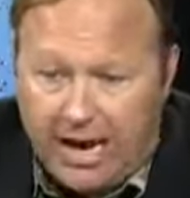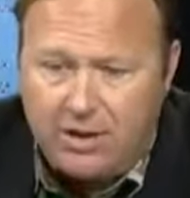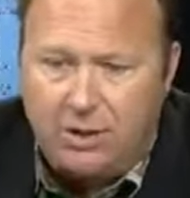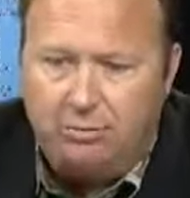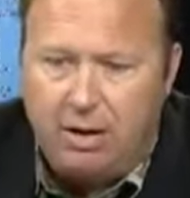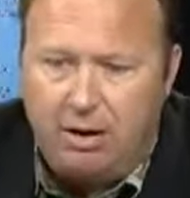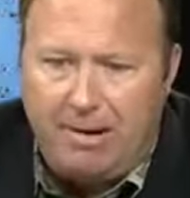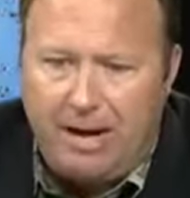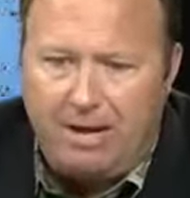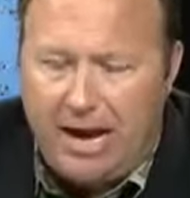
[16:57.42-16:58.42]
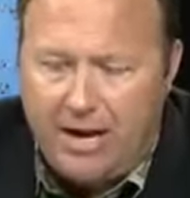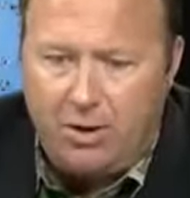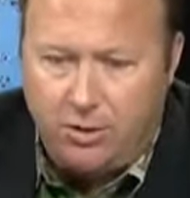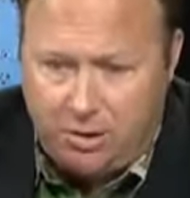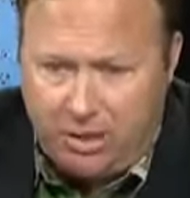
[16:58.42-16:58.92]
as you know, about 8
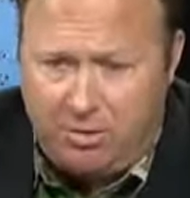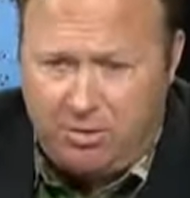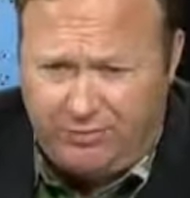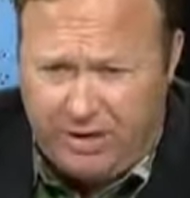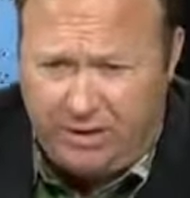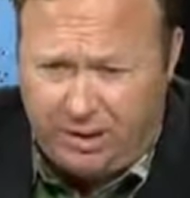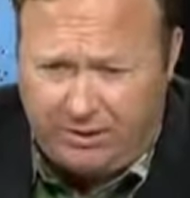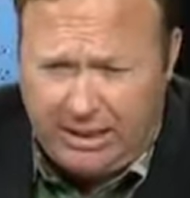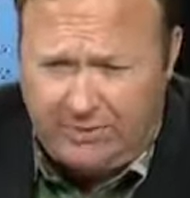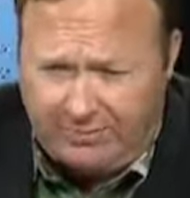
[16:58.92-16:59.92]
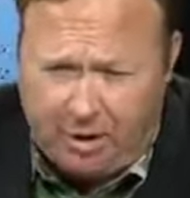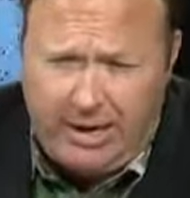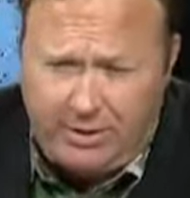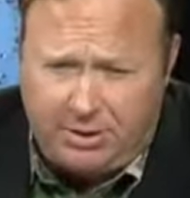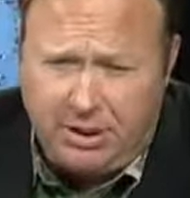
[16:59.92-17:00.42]
years ago, was found guilty in
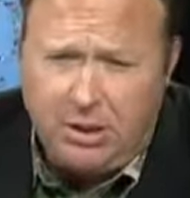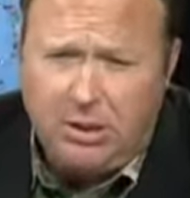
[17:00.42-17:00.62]
France.